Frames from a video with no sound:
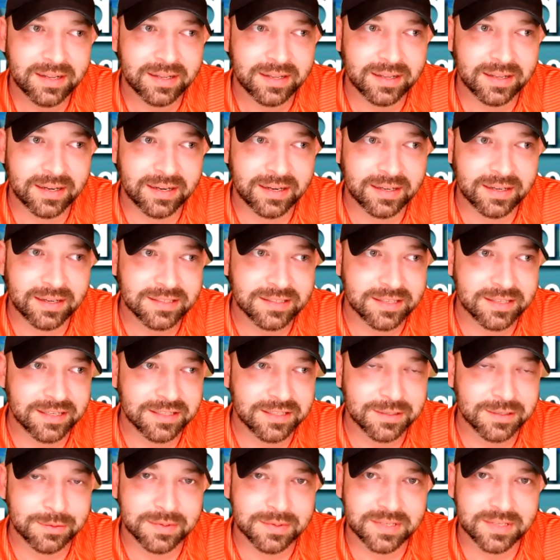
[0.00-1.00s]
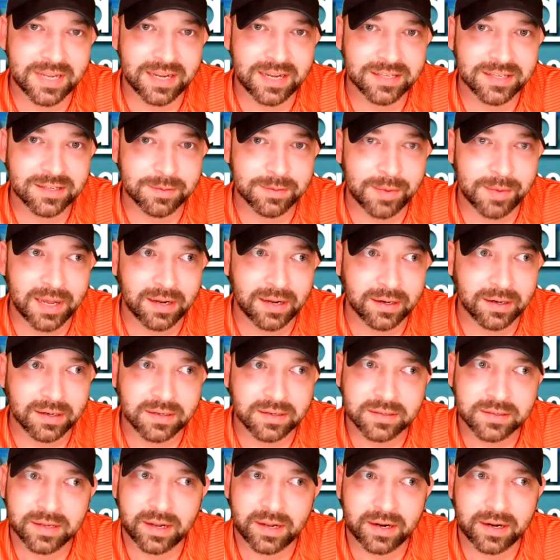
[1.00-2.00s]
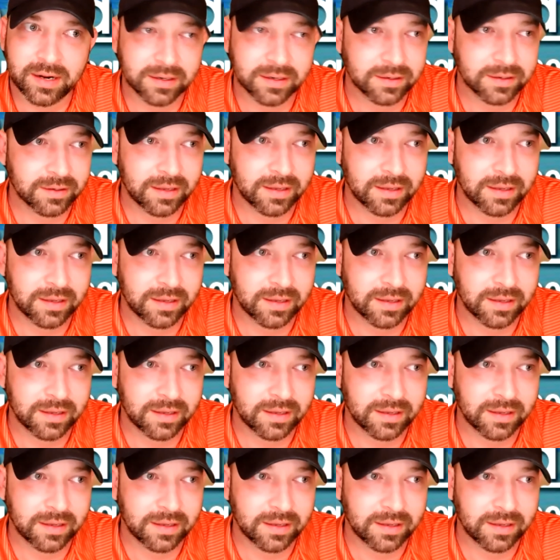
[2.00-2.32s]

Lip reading: and Stenson was asked about it, and he's like,